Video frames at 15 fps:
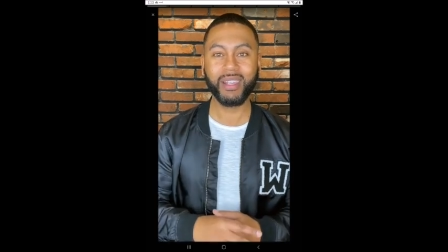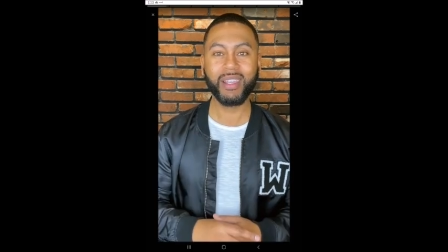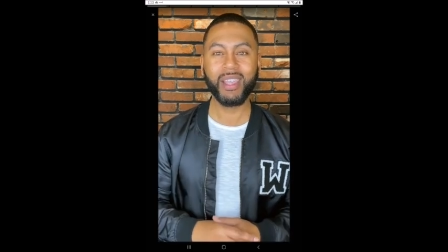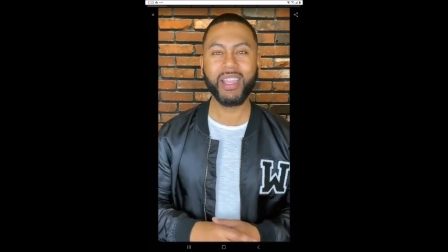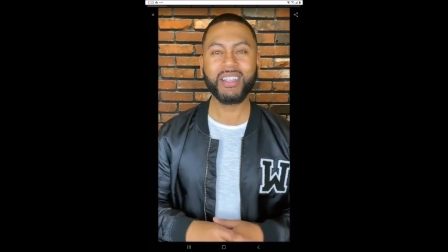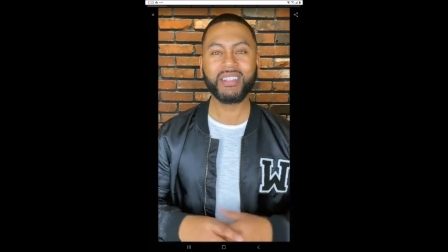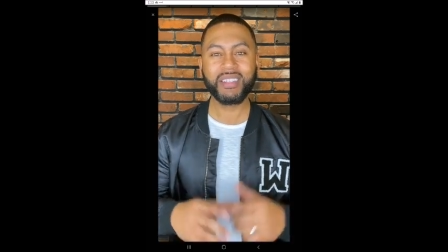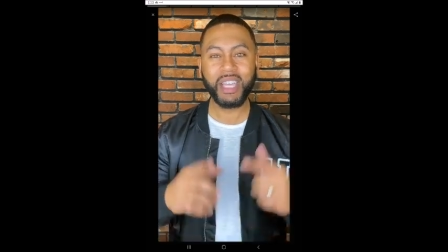
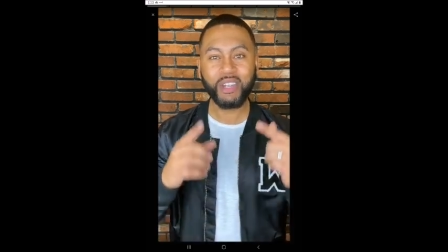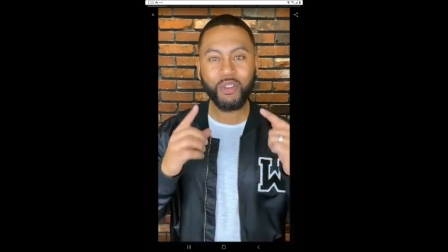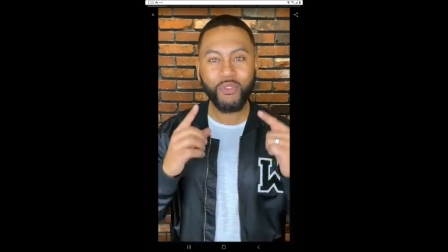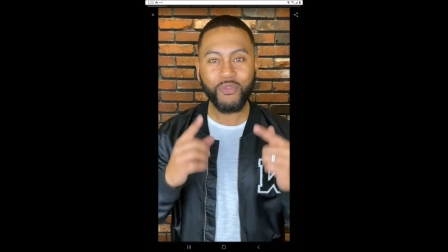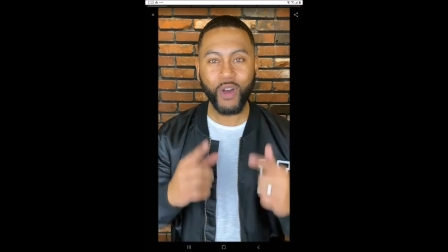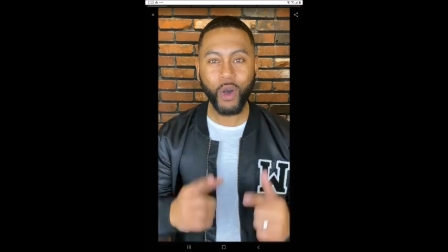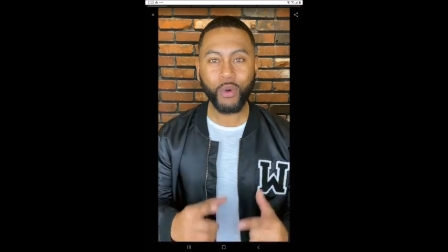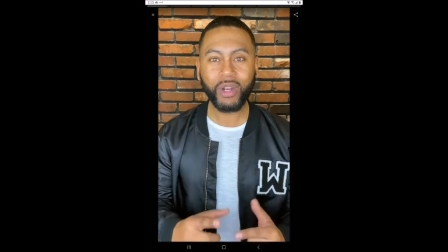Stay
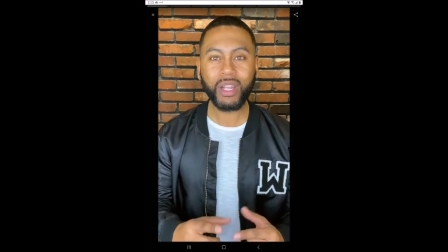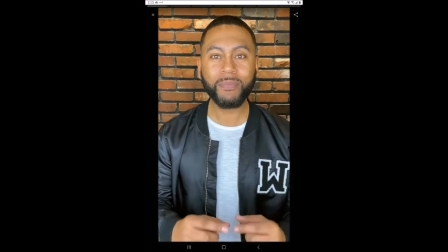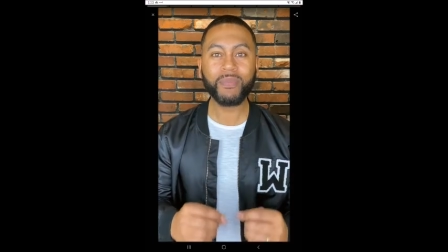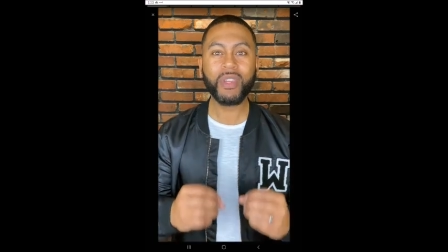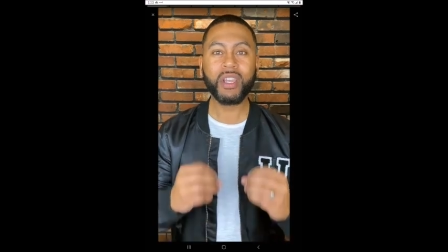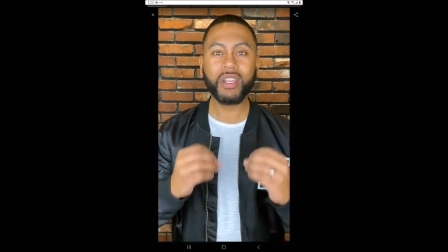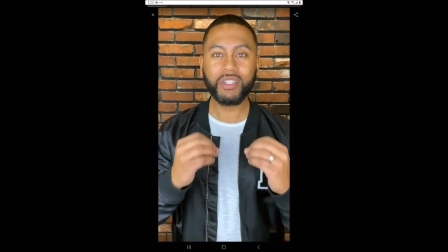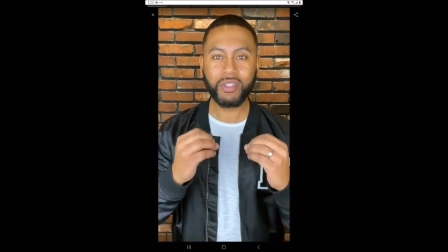devoted
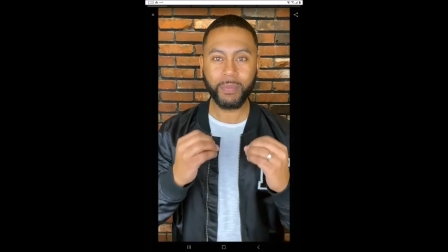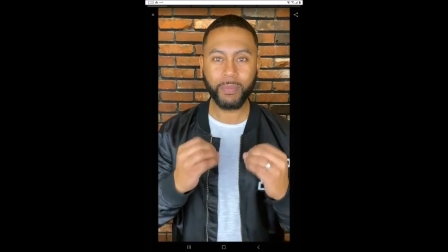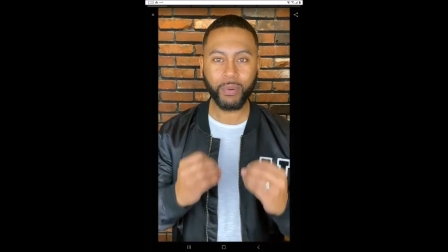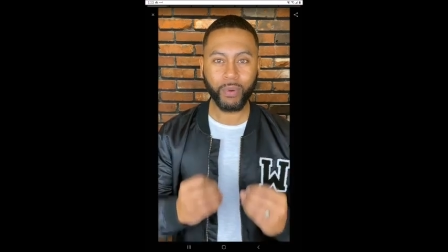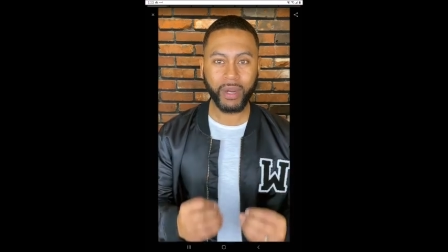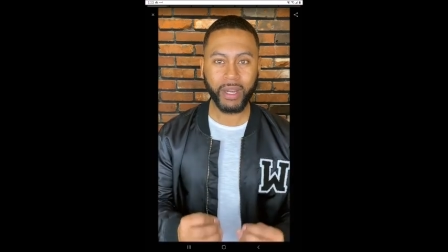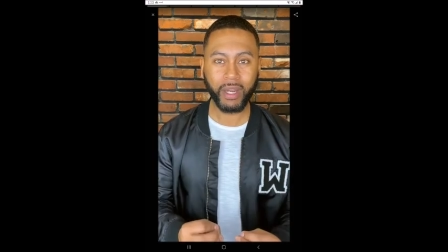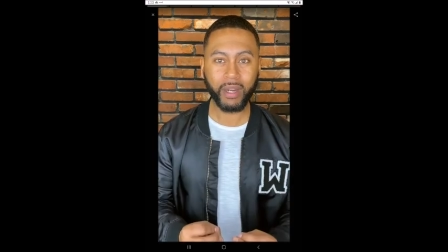to
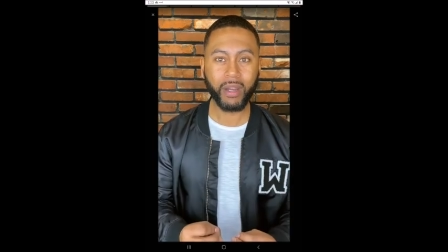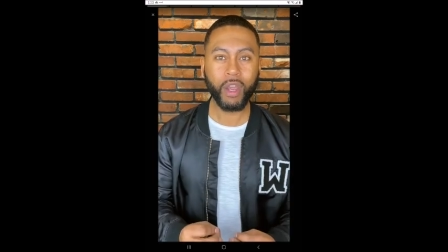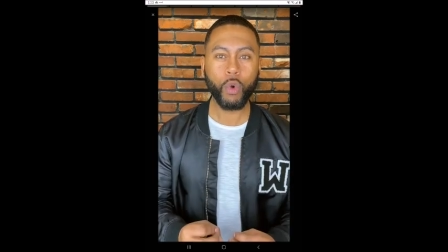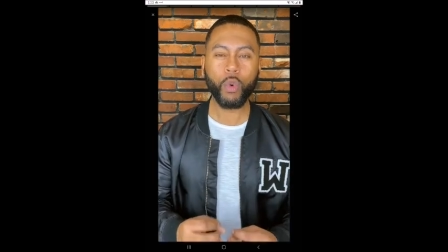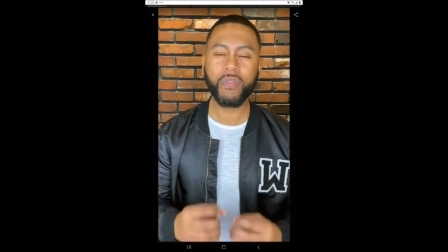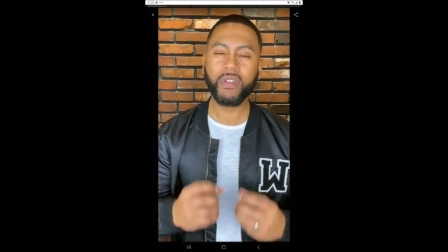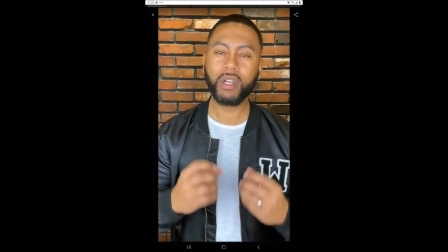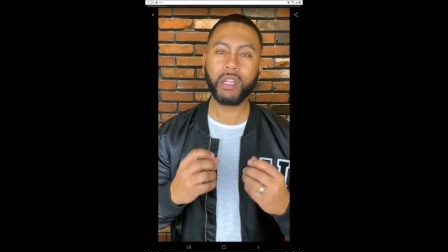prayer with
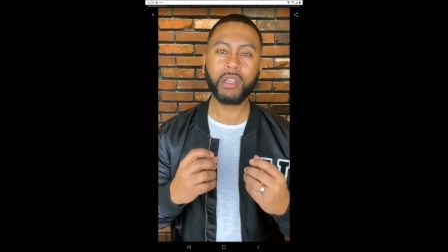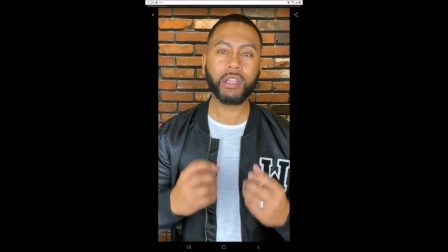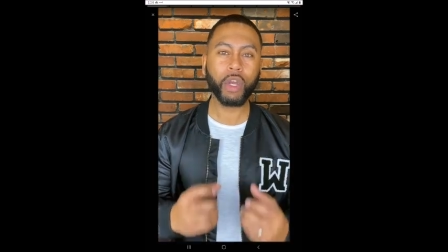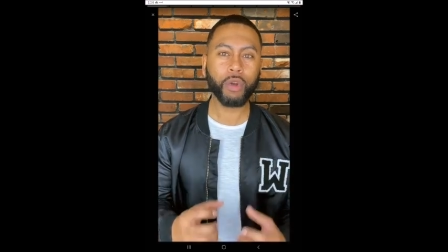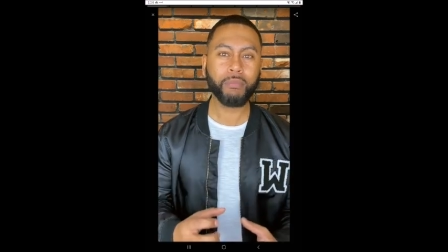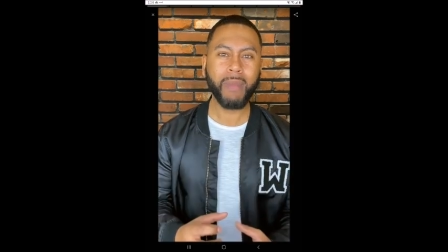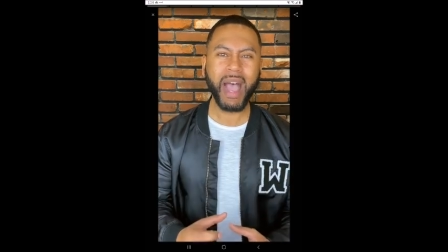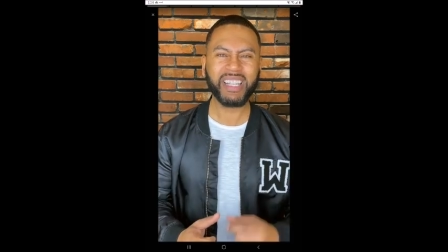an alert mind.